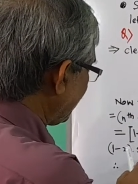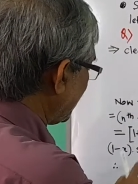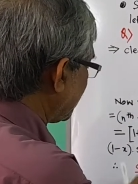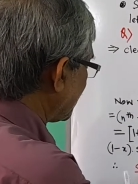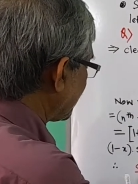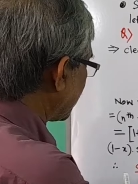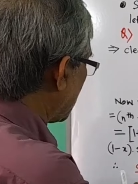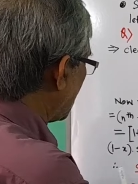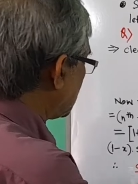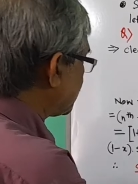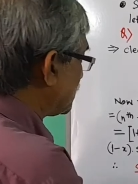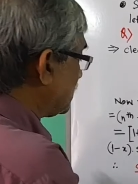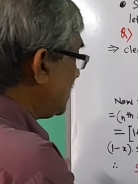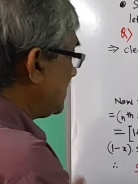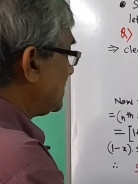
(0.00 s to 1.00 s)
Sn is equal
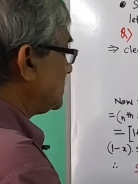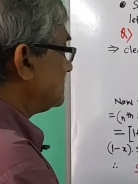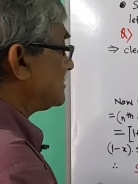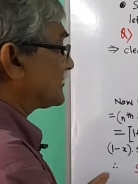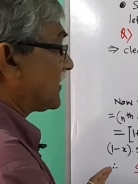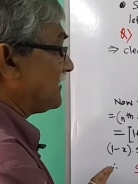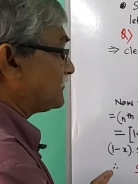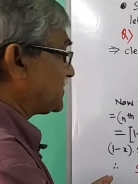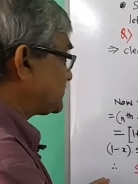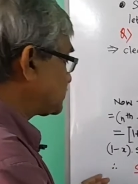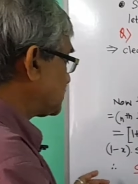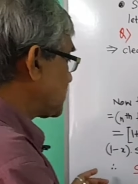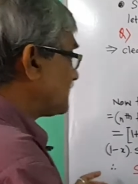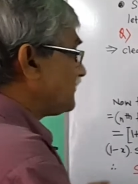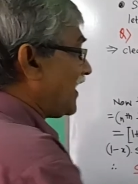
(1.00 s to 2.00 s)
to, now simply
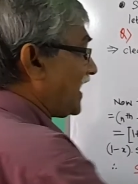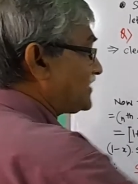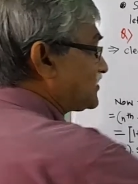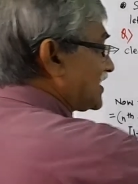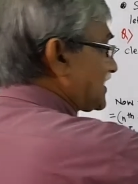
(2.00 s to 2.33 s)
to divide